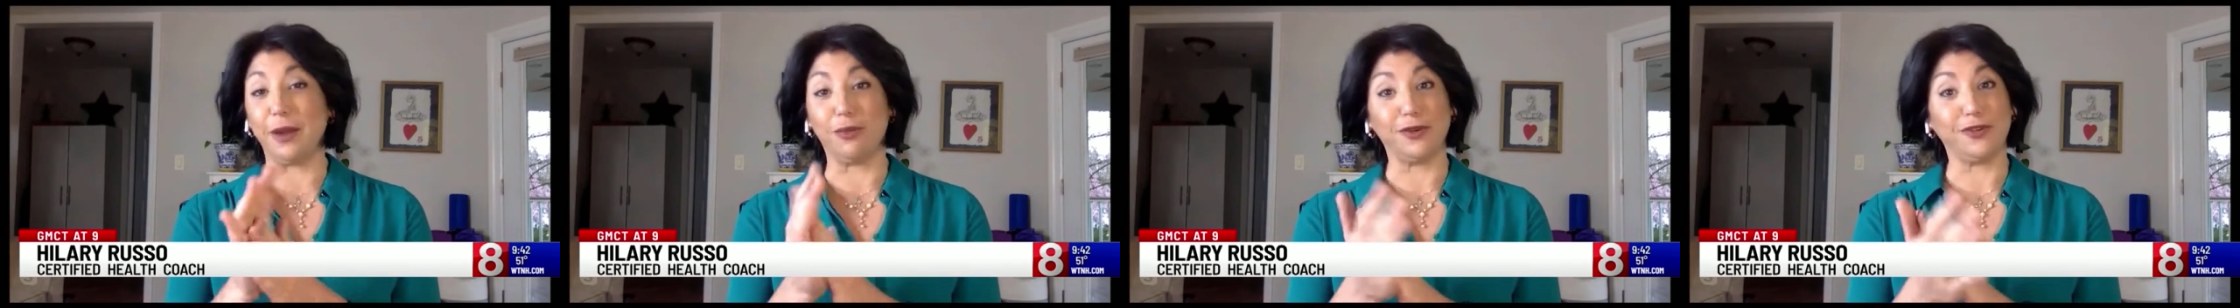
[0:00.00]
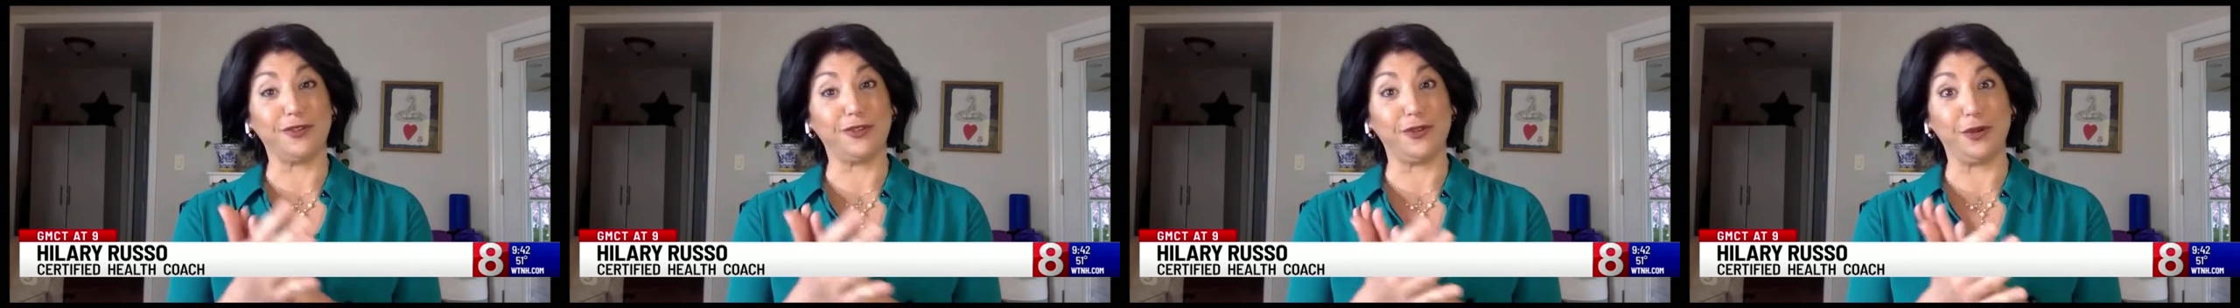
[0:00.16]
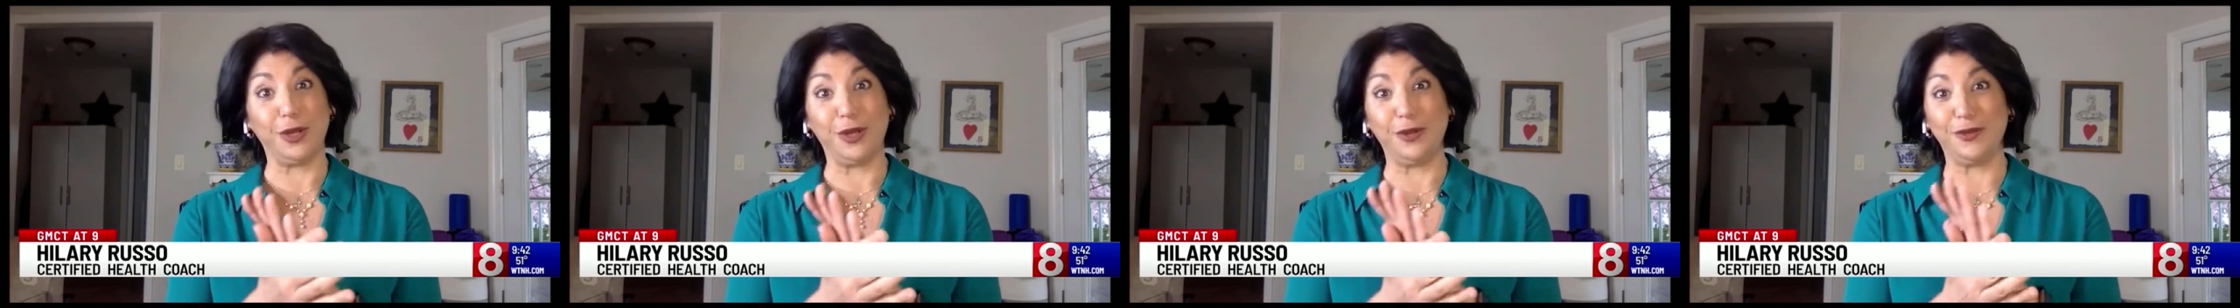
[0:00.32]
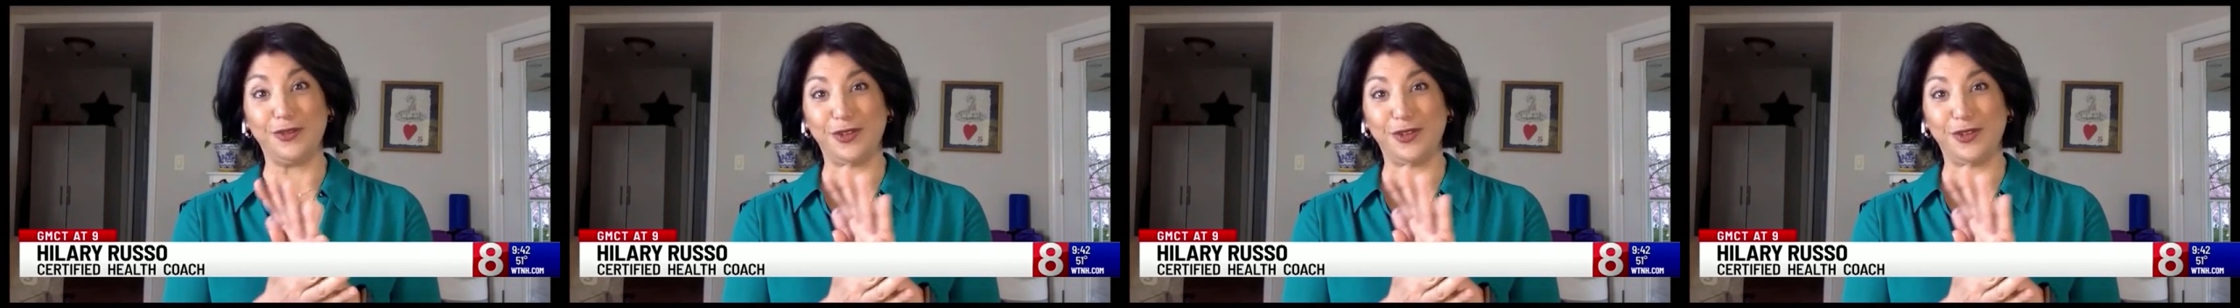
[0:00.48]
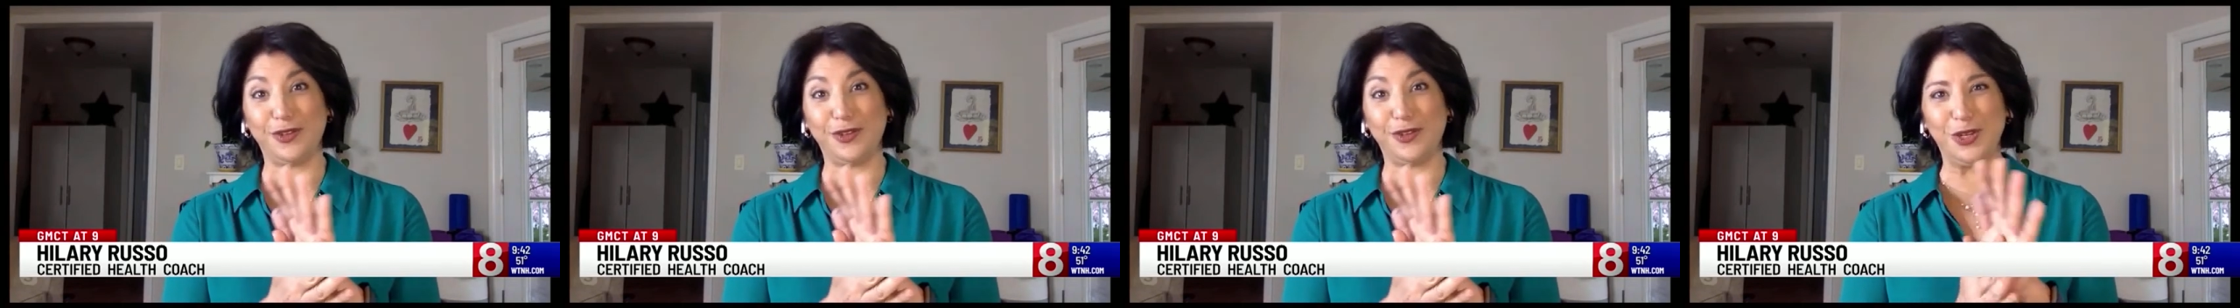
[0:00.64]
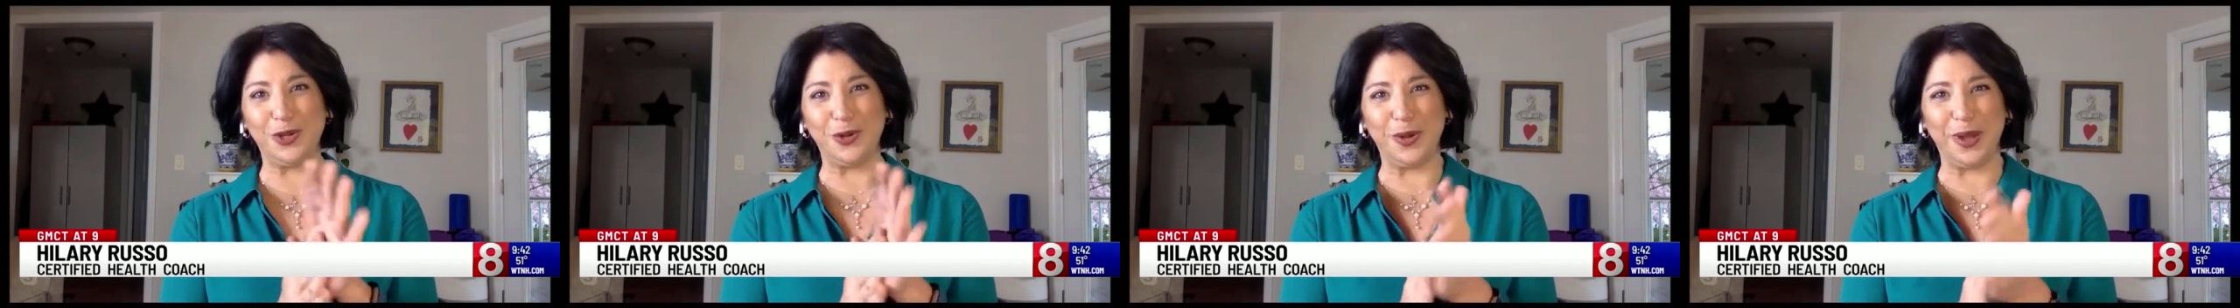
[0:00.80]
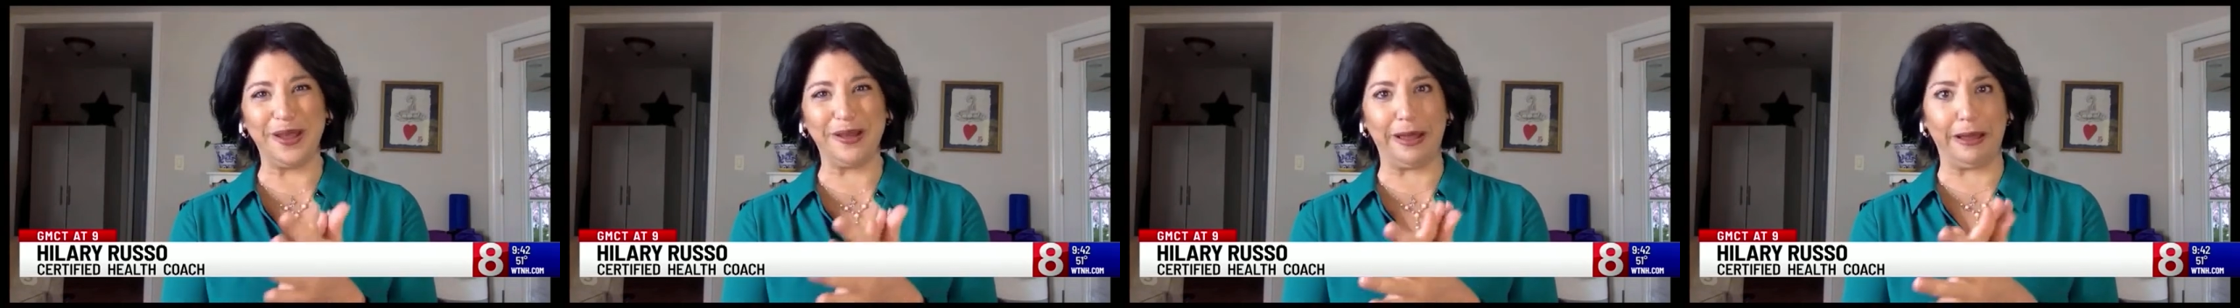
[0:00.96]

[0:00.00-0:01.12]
we're so used to doing,